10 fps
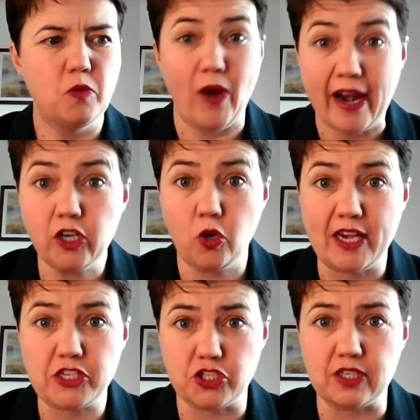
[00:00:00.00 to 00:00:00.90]
were
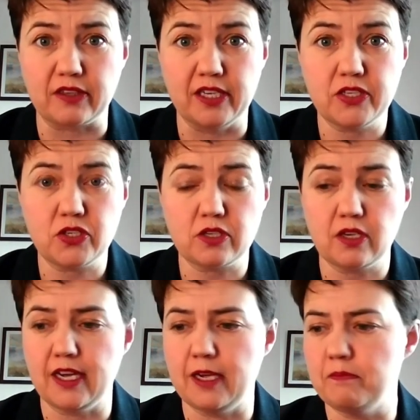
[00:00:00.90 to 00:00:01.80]
questioning
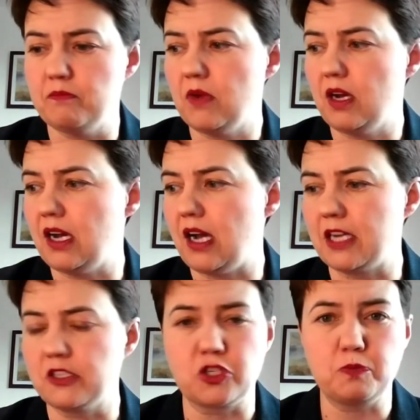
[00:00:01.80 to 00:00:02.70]
this um,
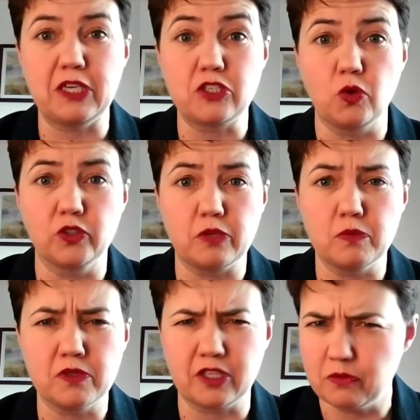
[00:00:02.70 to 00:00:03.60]
and just being told that
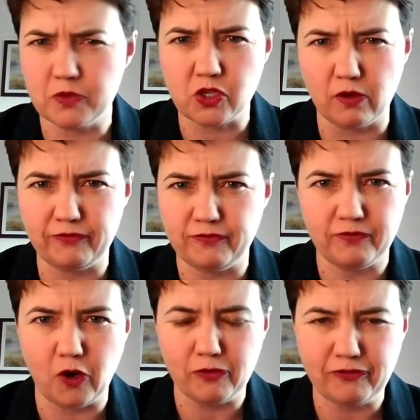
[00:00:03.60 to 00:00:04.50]
it, that it was all
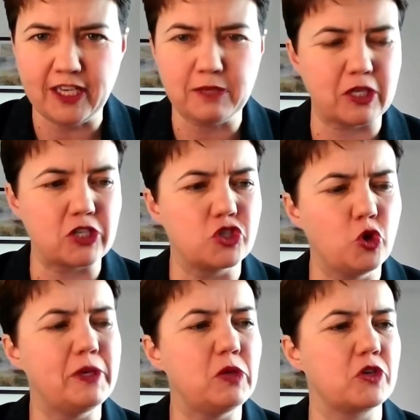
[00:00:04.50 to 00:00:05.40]
all fine because
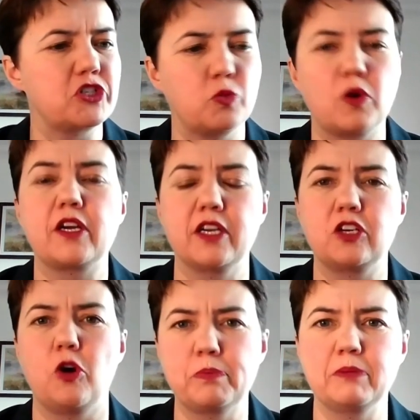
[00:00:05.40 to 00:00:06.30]
nobody wants to work in a
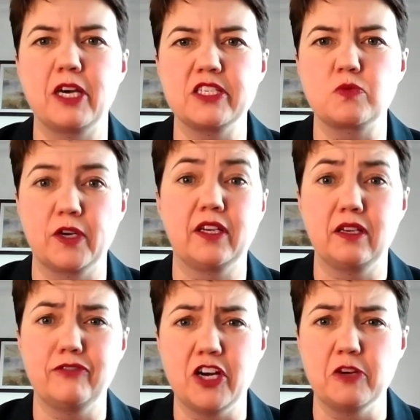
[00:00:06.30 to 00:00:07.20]
compromised
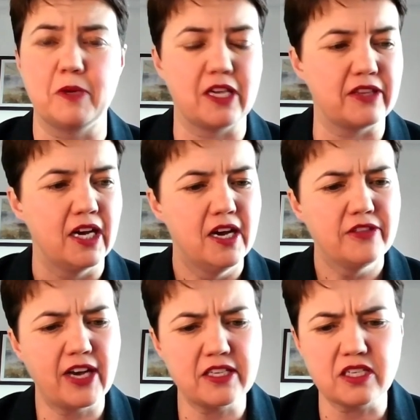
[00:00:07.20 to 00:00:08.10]
working environment and
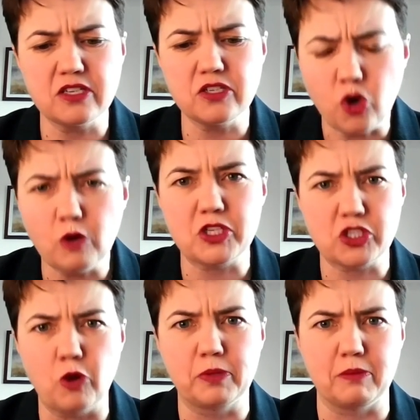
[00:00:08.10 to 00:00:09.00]
that is an enormous
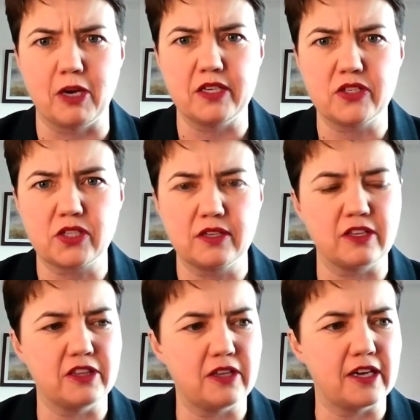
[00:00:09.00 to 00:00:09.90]
compromise
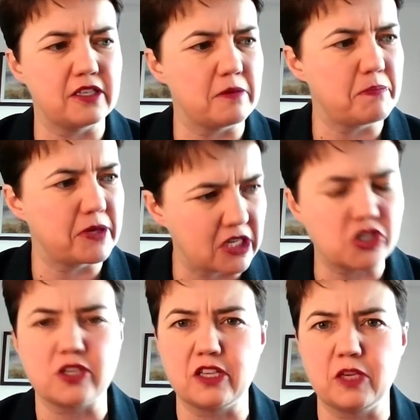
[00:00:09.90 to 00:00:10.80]
that and
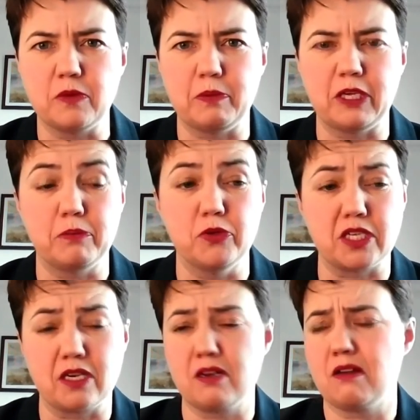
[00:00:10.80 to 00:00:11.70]
position that they were being
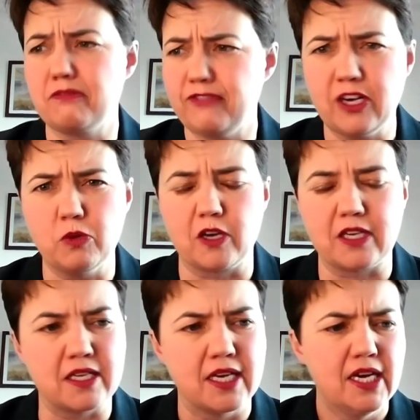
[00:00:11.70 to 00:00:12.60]
put in and an unfair
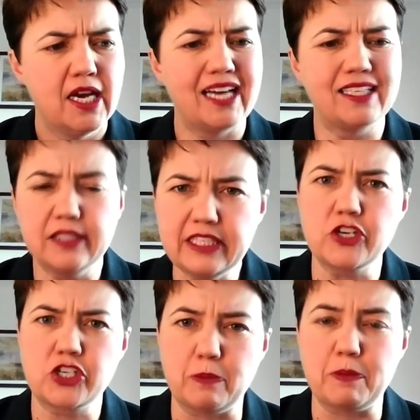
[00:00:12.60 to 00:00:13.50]
one and and
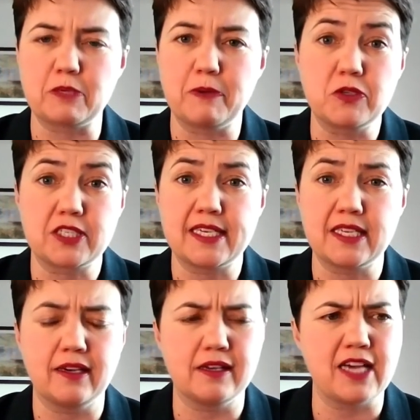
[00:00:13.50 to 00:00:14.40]
leadership is about
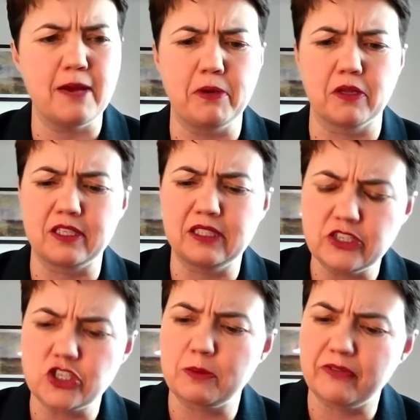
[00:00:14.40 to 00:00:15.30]
setting an example and
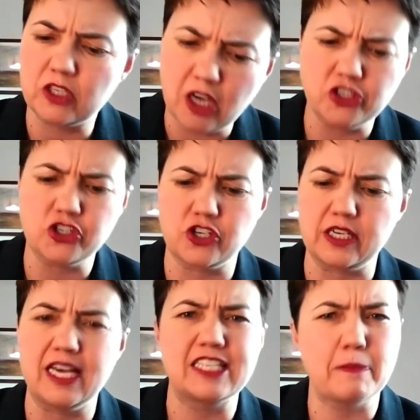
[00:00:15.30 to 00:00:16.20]
leadership and, and, and let me just
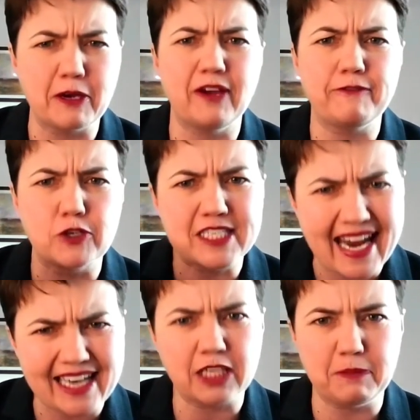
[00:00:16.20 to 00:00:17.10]
bring you back sorry to
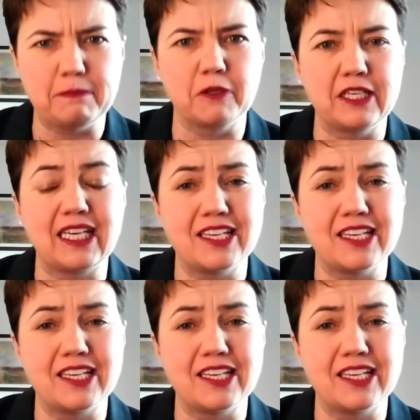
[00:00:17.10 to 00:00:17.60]
interrupt people they